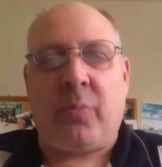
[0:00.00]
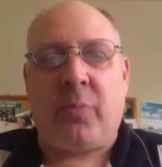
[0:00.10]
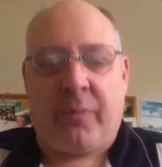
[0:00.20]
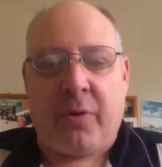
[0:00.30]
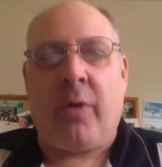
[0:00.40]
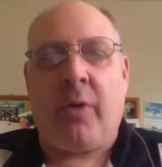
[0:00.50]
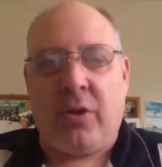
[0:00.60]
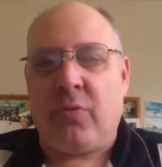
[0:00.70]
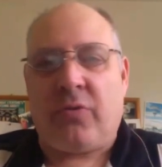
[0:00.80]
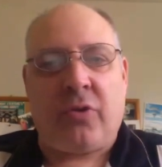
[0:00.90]
If you go on
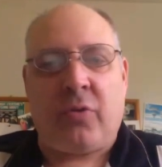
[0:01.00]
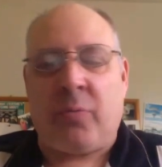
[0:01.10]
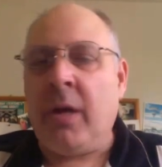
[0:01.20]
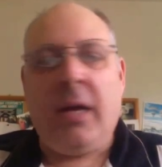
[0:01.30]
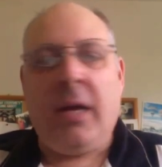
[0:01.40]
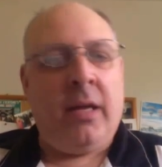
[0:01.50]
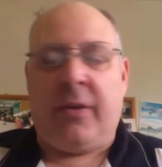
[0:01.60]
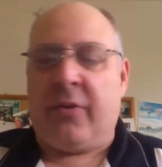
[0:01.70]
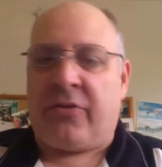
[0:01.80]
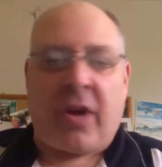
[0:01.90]
YouTube,
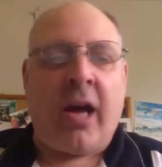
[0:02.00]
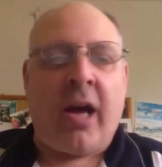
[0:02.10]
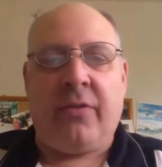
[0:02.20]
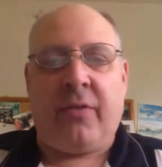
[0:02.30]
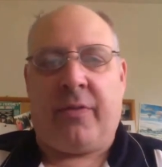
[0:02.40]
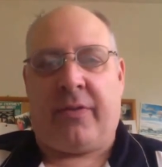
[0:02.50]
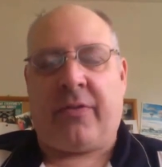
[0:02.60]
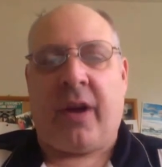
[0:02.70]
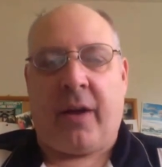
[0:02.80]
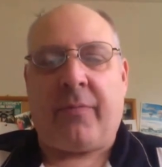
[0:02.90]
there's tons of this
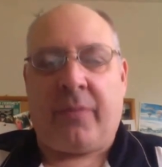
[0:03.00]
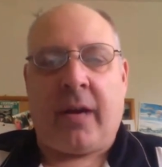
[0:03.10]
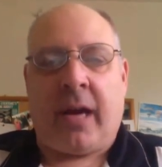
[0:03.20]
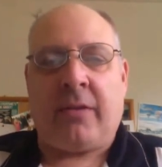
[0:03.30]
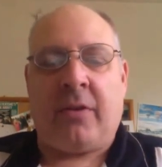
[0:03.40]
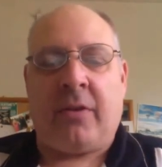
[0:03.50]
stuff out there.